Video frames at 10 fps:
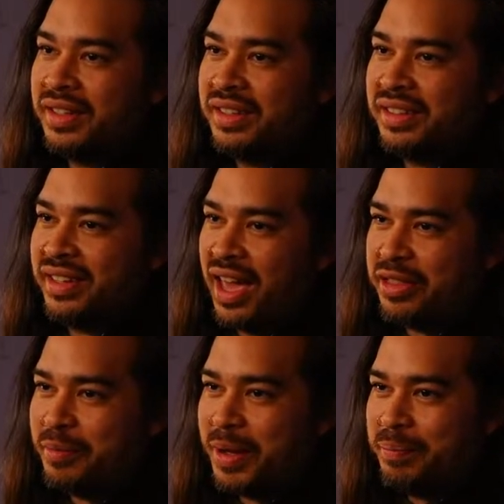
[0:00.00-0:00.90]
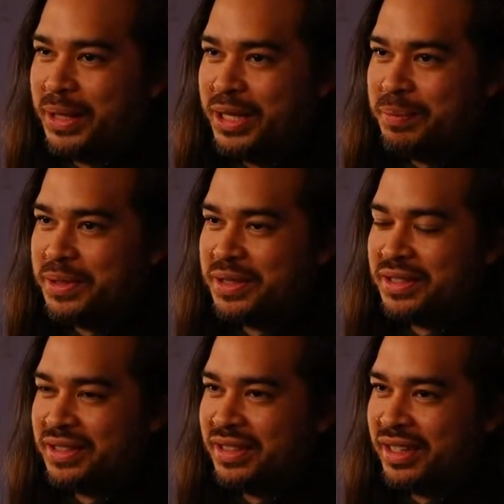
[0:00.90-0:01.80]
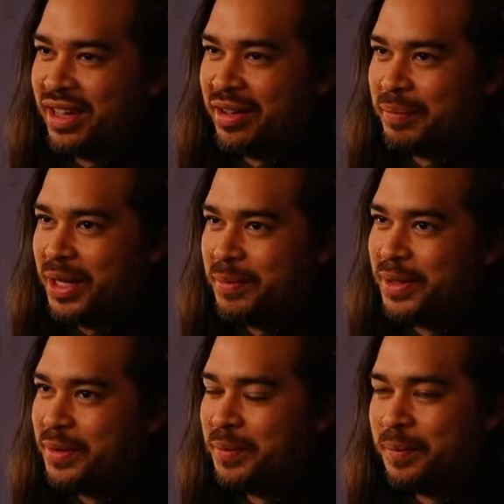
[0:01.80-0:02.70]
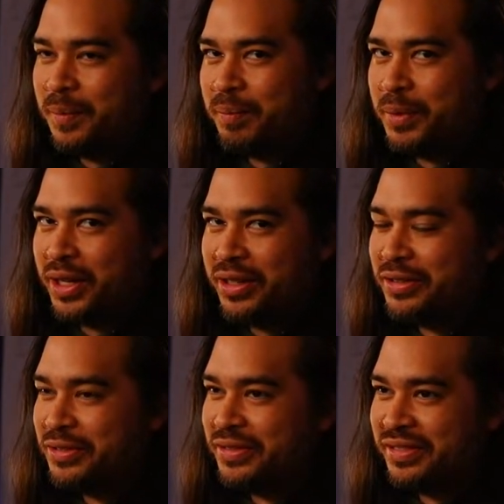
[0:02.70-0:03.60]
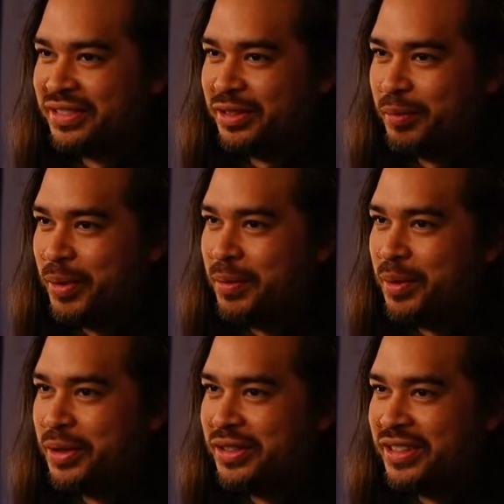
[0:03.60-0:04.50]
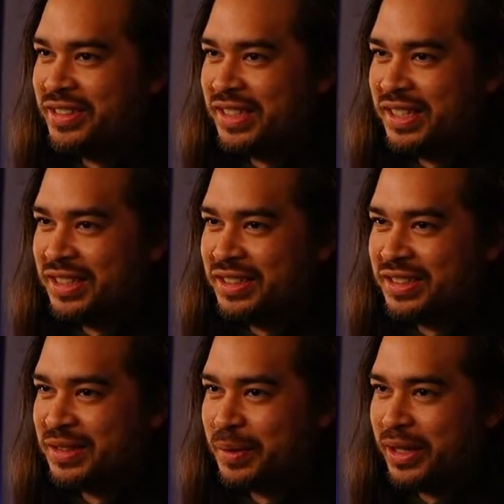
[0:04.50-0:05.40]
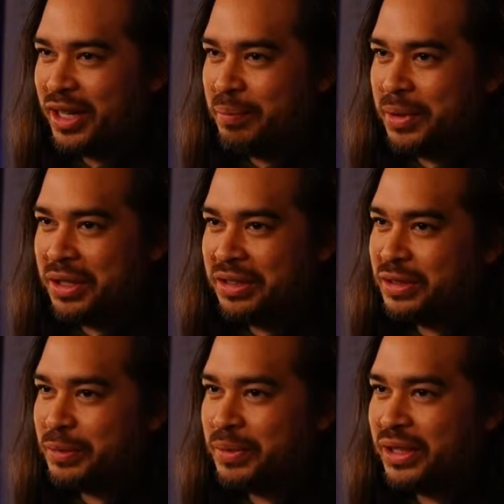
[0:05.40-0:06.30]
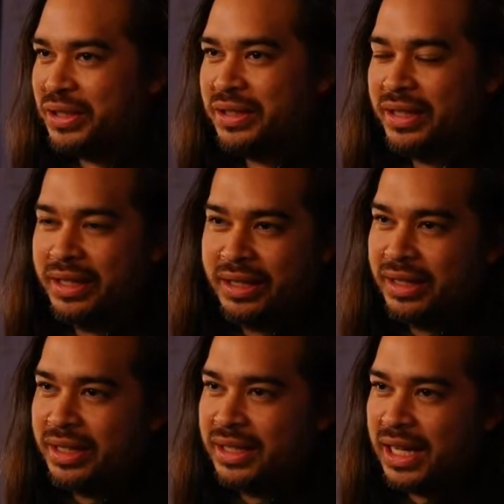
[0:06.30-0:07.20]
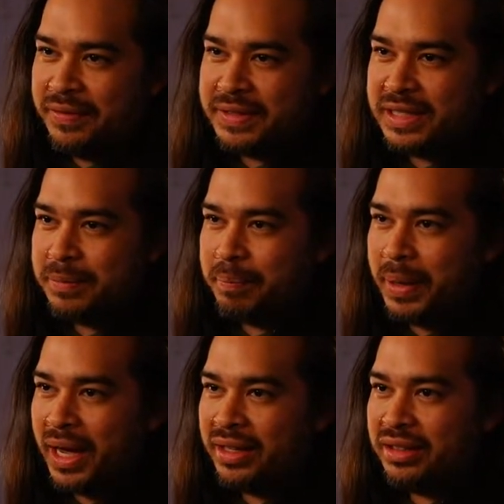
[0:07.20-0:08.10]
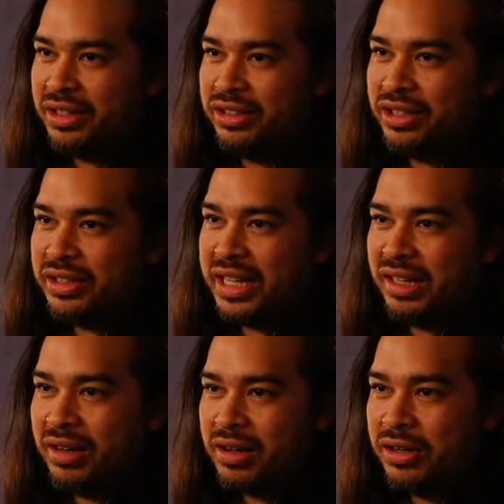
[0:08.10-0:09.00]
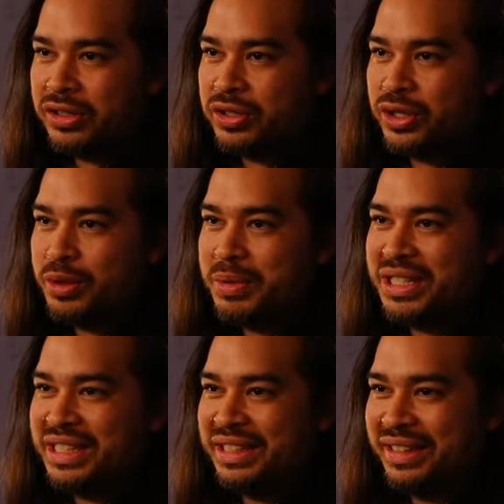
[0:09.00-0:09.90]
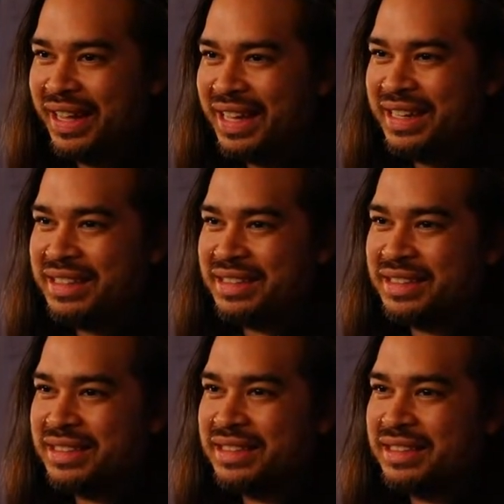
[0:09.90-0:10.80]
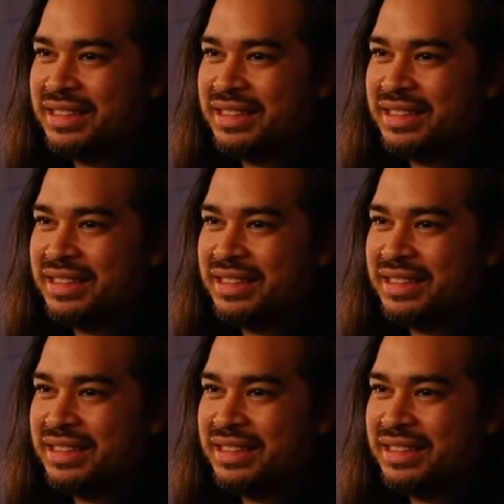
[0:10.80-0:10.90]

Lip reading: Gather my peeps? Yeah, maybe. But I don't... Maybe one of these days when I get bigger or something. Haven't seen Pat done a long stream in days.